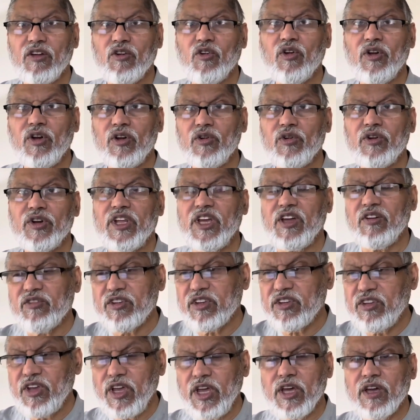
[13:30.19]
Oh Lord, give
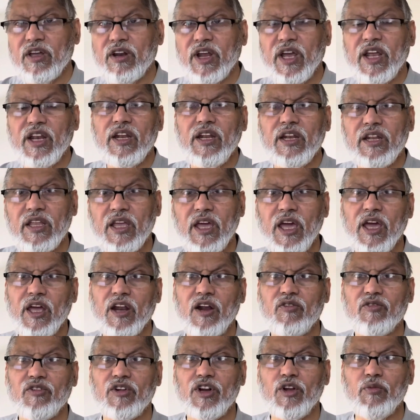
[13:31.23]
us here and in the hereafter.